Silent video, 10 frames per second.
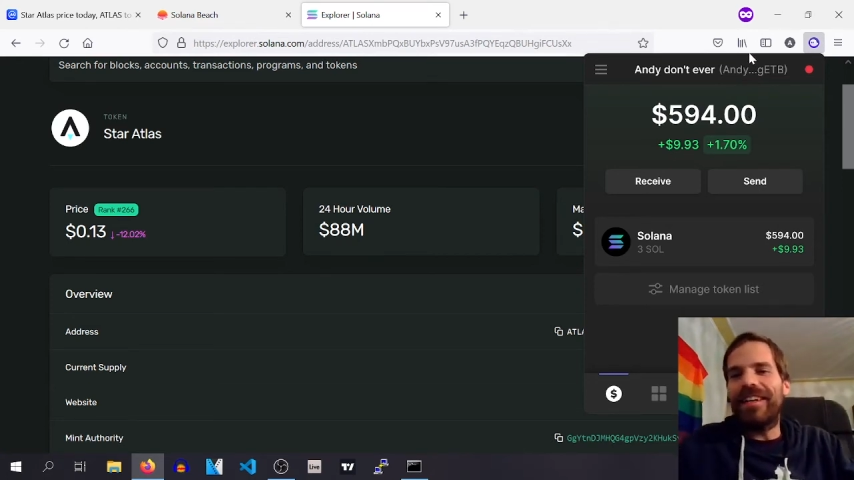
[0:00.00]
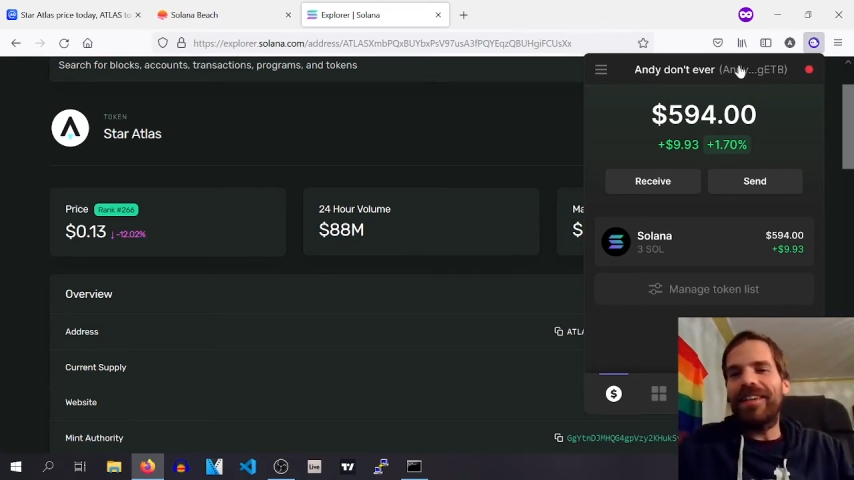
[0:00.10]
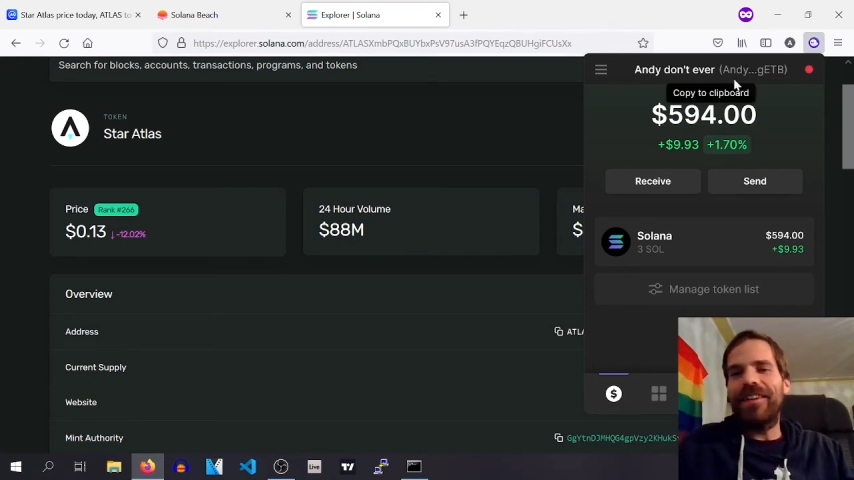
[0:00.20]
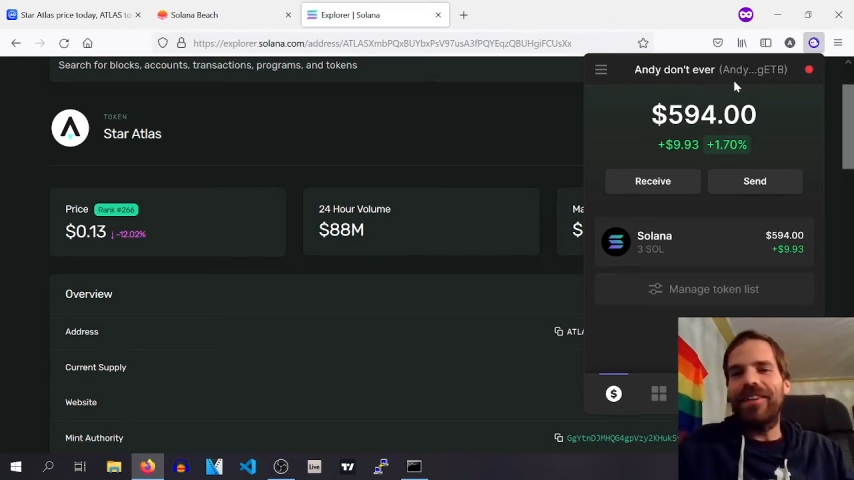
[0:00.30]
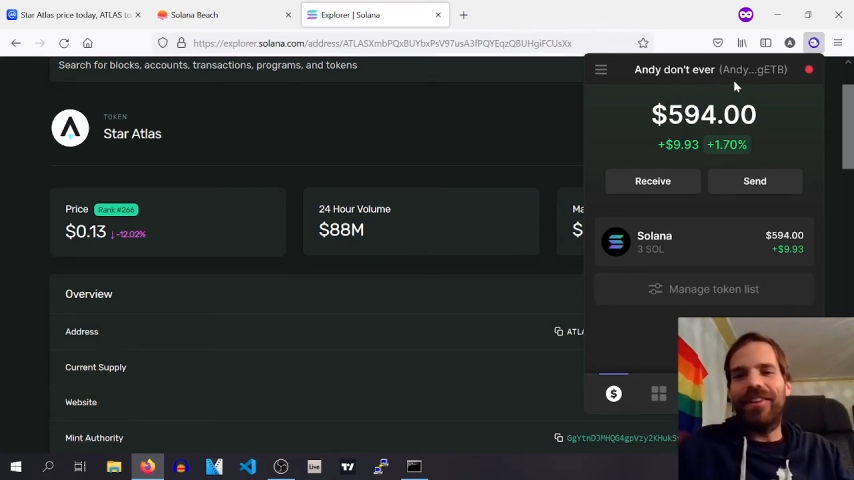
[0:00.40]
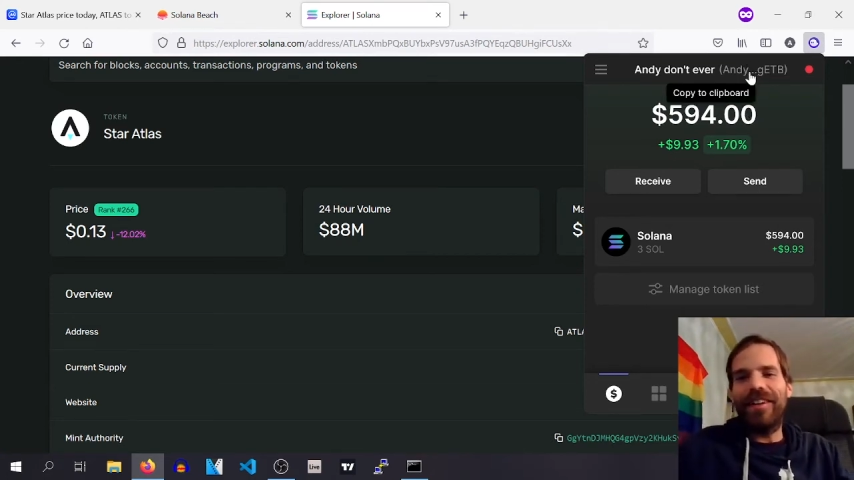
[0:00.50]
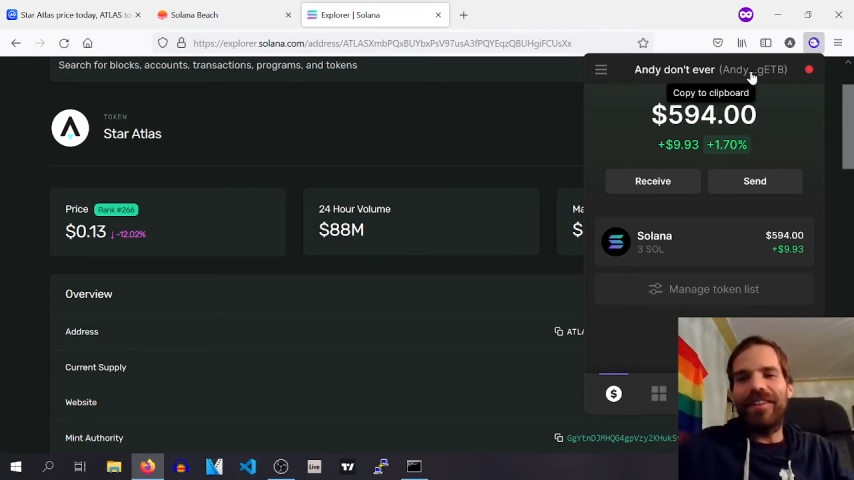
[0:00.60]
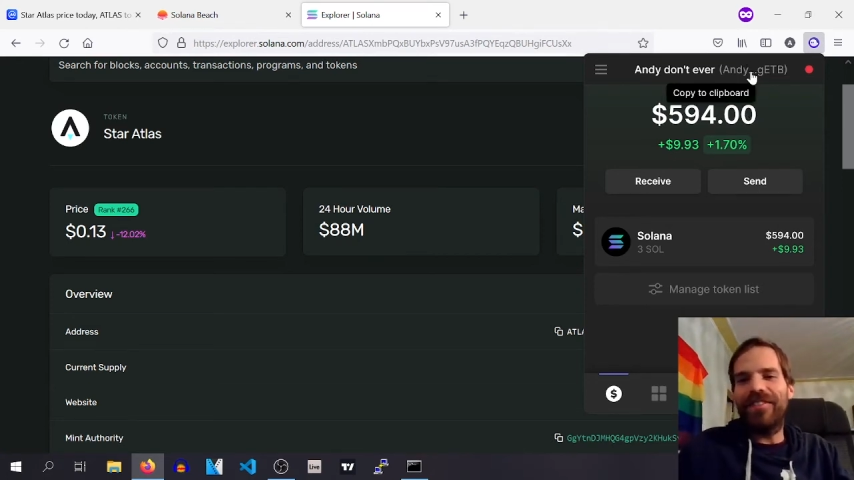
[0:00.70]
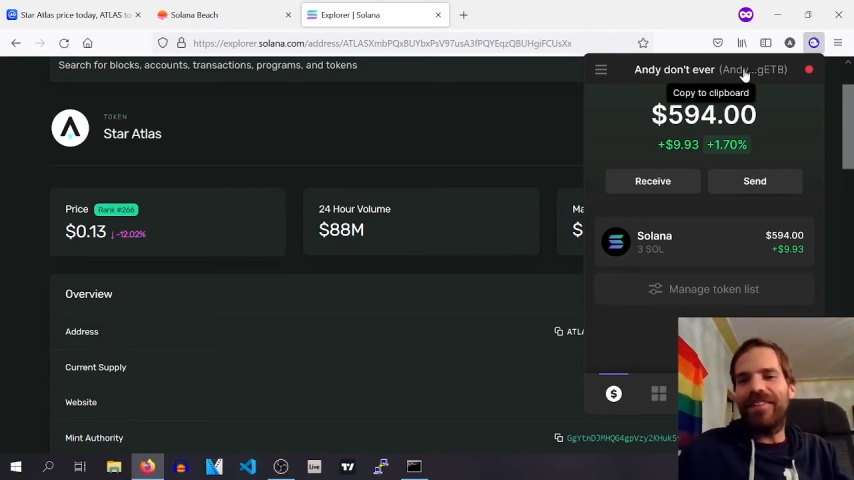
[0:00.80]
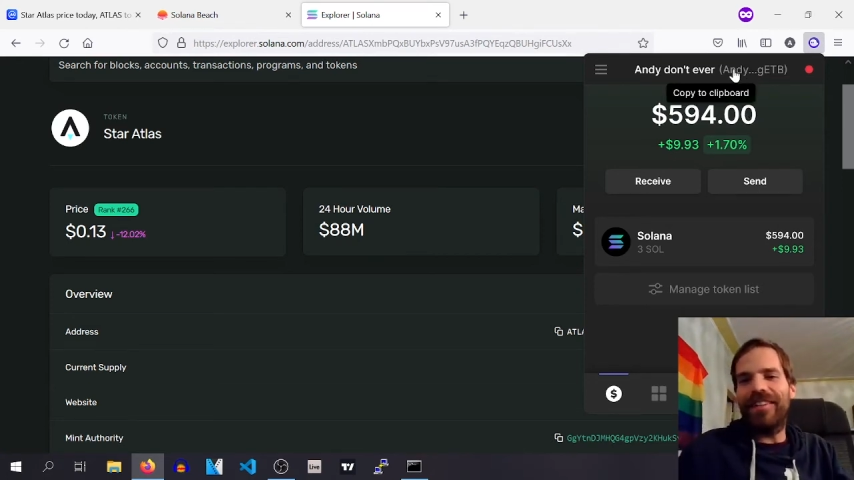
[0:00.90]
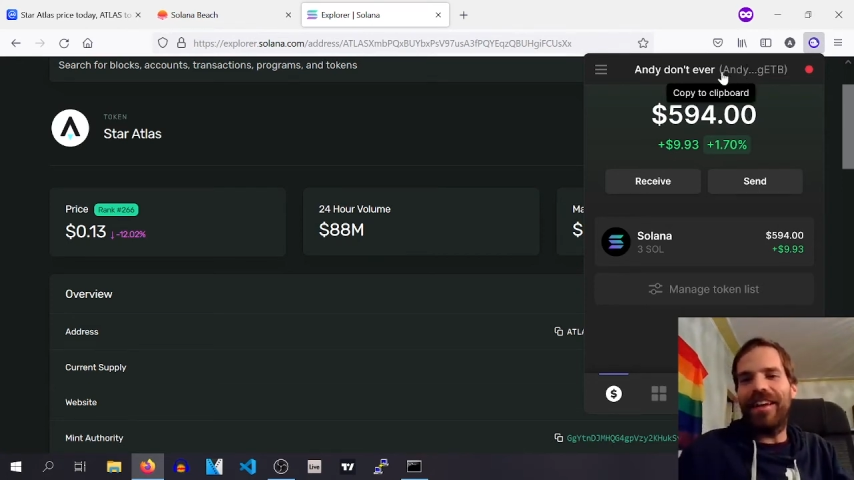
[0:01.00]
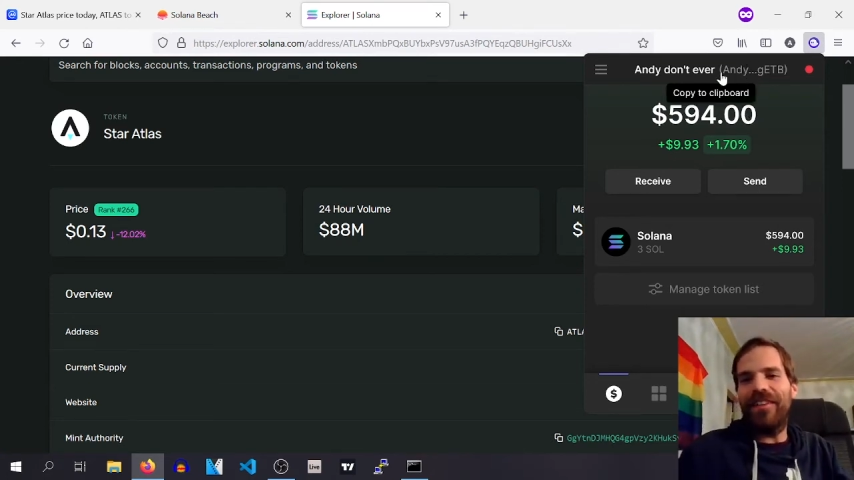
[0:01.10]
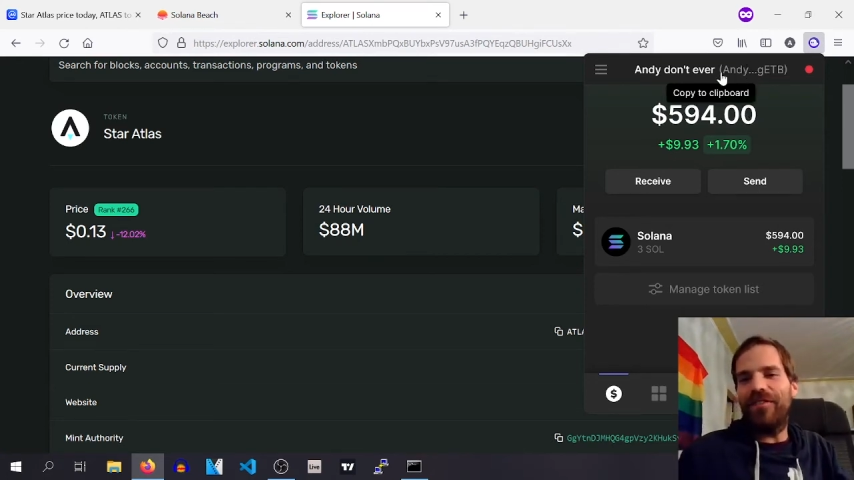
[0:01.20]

I don't know, have have